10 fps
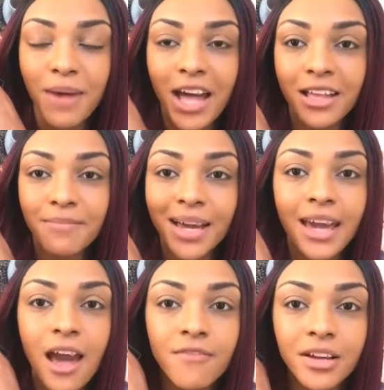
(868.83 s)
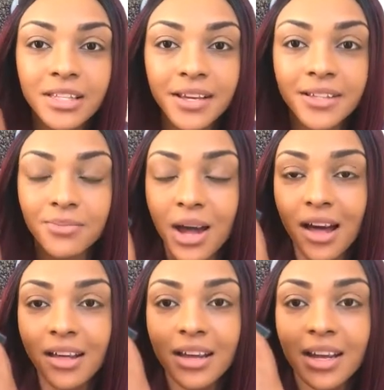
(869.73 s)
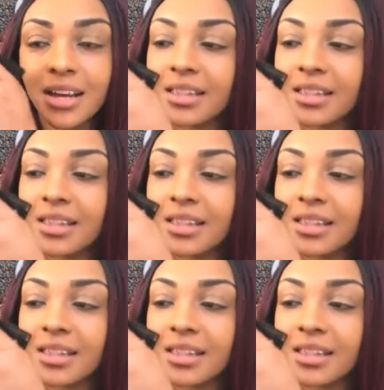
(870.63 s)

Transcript: palette by Kat Von D as well.